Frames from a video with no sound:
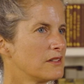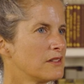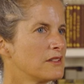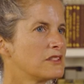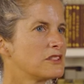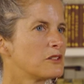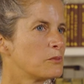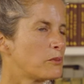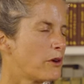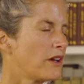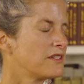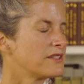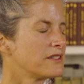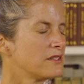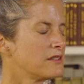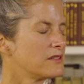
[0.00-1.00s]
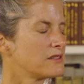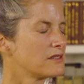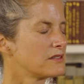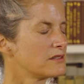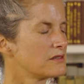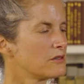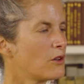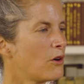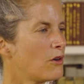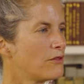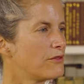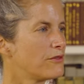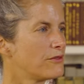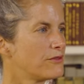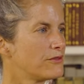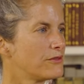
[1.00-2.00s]
It's the presence
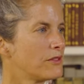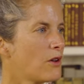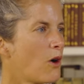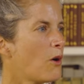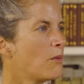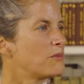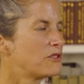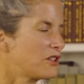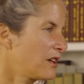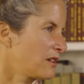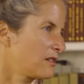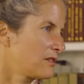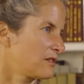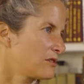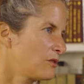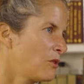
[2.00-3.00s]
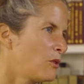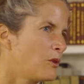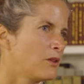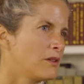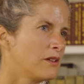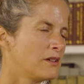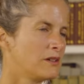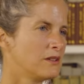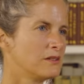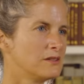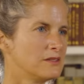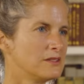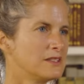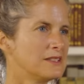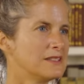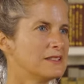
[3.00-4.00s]
of mm. the objects or mm. the
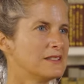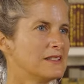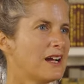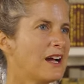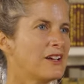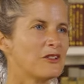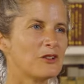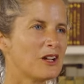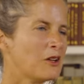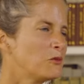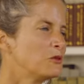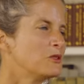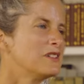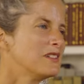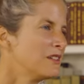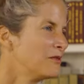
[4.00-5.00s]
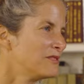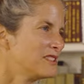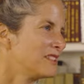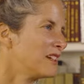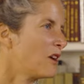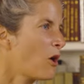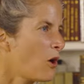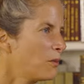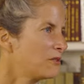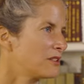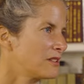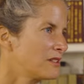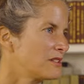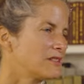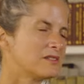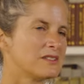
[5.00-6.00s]
I d- I wouldn't even say
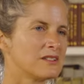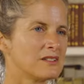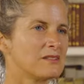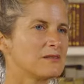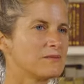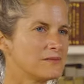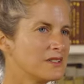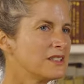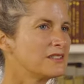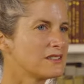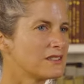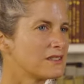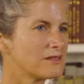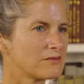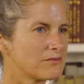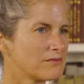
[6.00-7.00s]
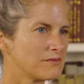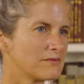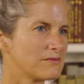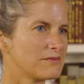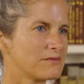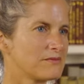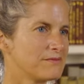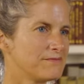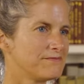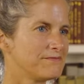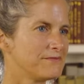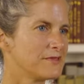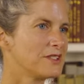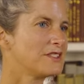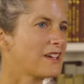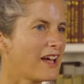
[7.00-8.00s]
object. It's a it's
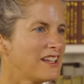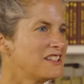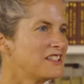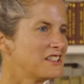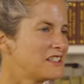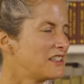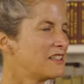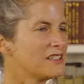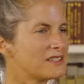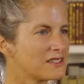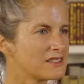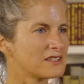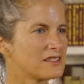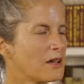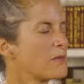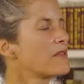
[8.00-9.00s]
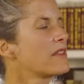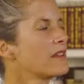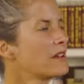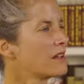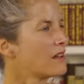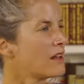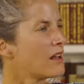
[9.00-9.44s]
it's an entity. It's something